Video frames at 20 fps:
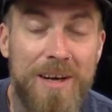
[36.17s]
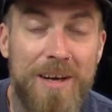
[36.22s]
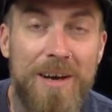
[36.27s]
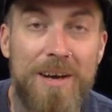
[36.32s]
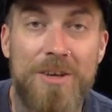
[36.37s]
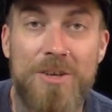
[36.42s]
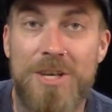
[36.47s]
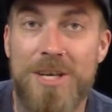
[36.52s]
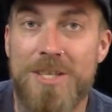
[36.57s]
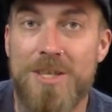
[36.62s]
I
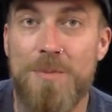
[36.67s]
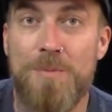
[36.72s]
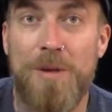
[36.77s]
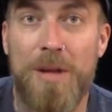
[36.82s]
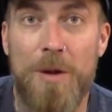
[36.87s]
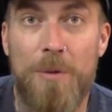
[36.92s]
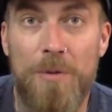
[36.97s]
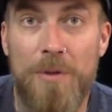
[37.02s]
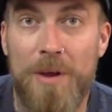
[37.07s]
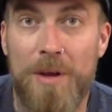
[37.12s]
got a chance to
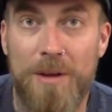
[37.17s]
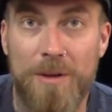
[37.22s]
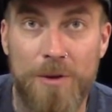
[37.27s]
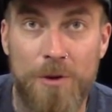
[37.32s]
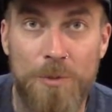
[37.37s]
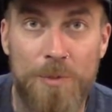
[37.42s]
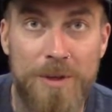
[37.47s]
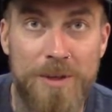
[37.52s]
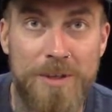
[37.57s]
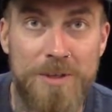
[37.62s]
play with it a
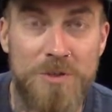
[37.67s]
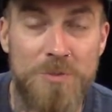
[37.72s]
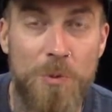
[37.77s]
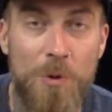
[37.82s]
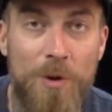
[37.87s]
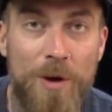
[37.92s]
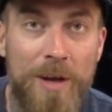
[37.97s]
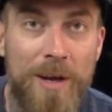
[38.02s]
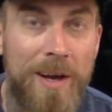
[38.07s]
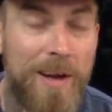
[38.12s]
little bit this
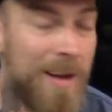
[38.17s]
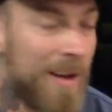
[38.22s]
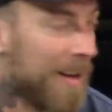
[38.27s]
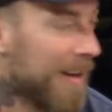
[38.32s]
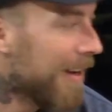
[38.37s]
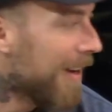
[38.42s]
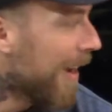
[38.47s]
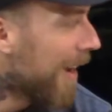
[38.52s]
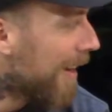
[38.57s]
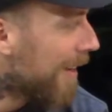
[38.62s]
morning,
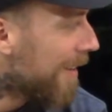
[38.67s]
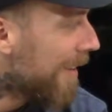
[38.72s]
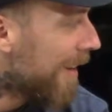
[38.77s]
and